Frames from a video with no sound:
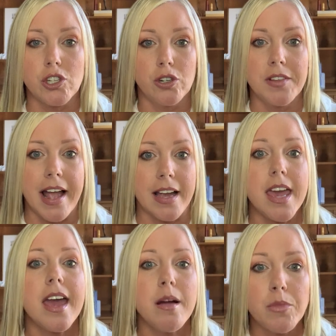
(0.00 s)
turn that
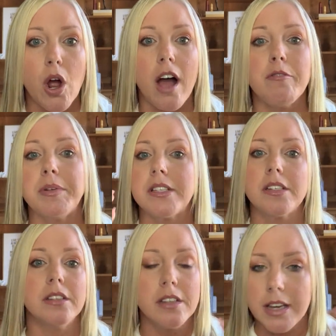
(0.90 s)
camera off, but
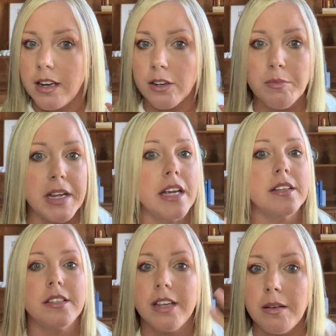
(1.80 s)
still hear me,
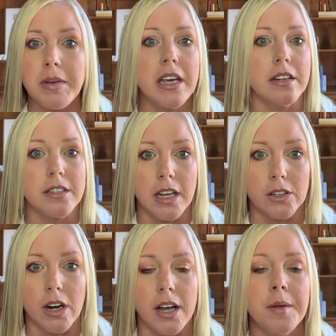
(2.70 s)
see me,
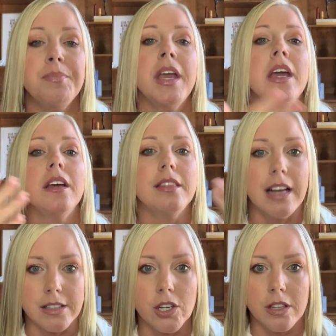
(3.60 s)
etc.,
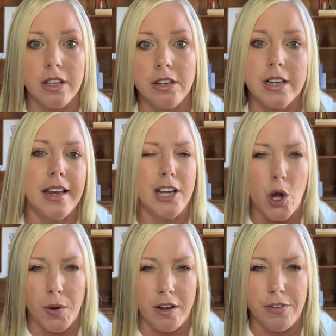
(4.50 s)
that's a good thing to kind of
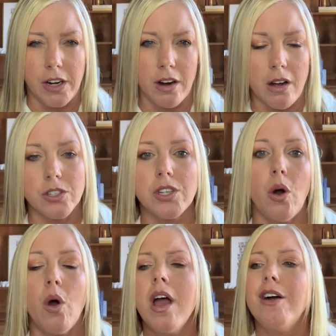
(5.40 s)
go in and figure out.
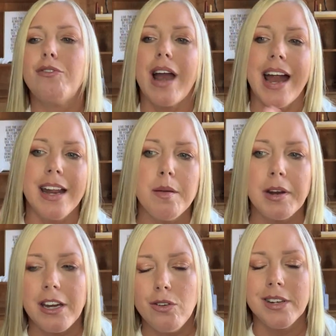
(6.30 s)
So for
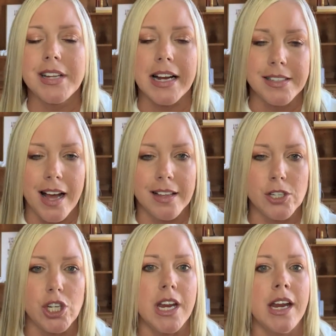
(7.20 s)
anybody new to
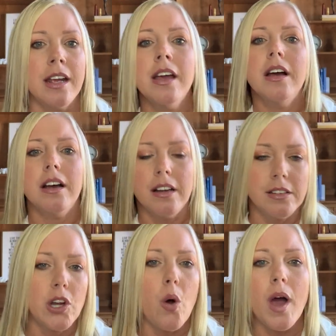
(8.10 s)
technology,
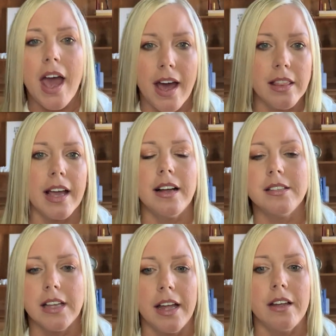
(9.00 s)
go ahead. Like I
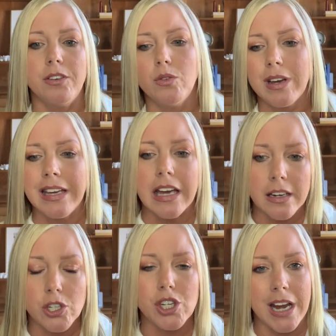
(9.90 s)
said, if you get a
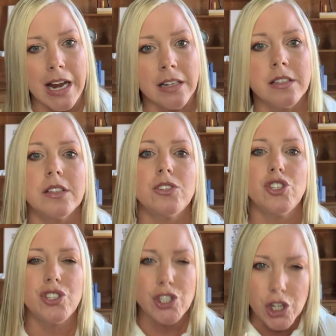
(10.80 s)
chance,
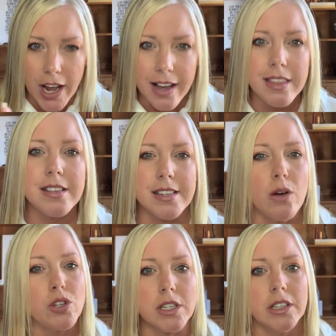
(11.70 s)
check this out
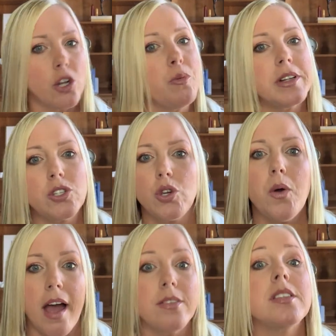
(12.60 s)
just a little bit so you
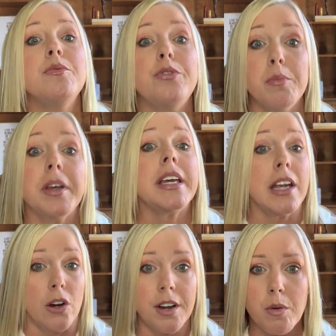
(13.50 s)
have some
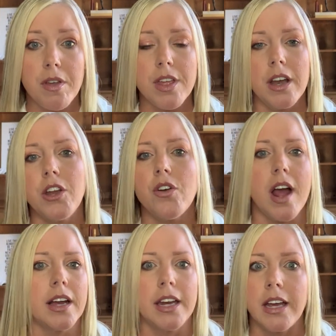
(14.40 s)
familiarity with it and you're
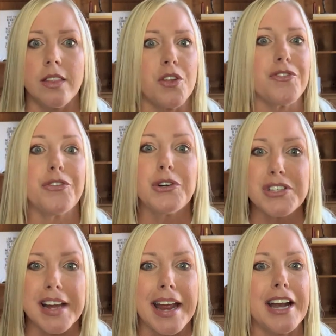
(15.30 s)
not getting in there the first
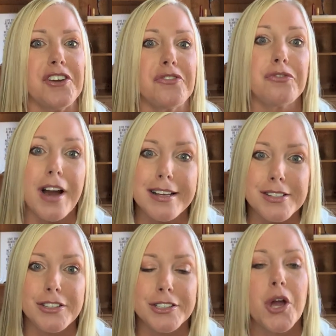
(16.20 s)
night and you're
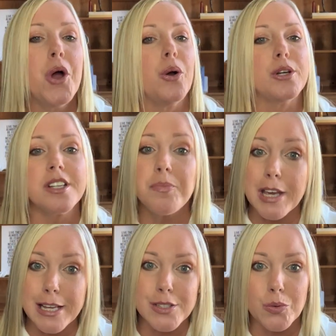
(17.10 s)
frazzled or
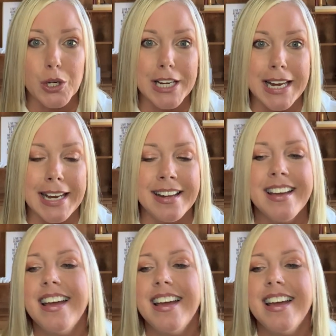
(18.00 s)
something isn't working.